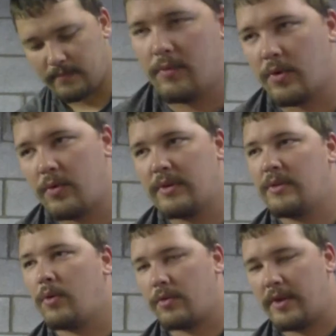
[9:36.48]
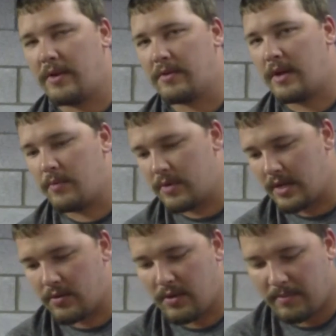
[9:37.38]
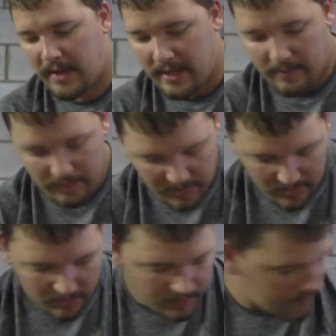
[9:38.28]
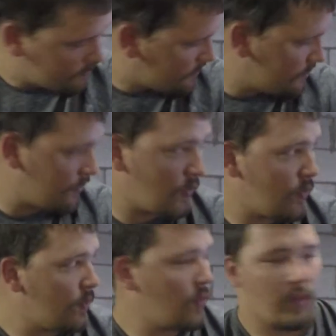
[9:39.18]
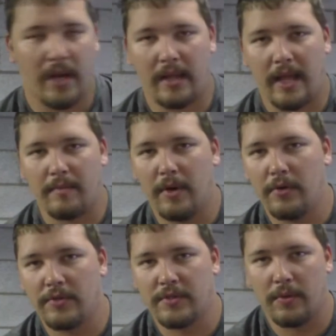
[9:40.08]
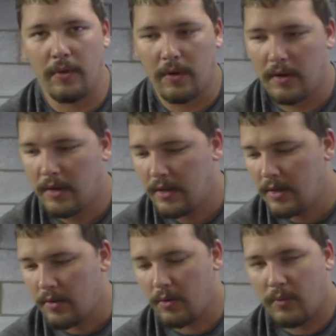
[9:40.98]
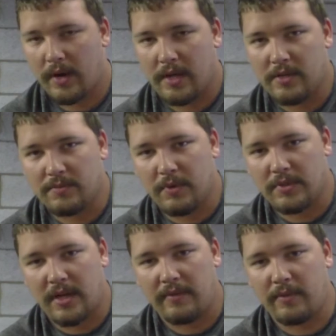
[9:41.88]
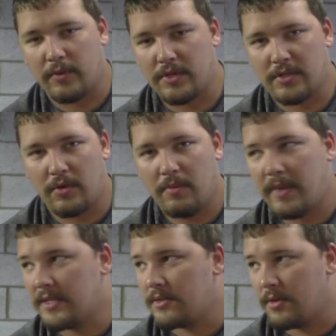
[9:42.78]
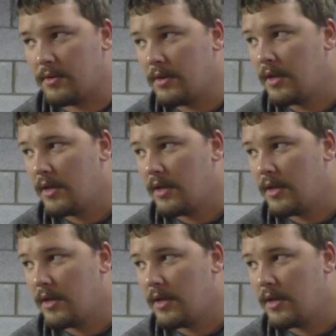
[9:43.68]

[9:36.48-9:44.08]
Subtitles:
We're going in order here. We're not going by, you know, what I like most or what I use most often. We're just going based on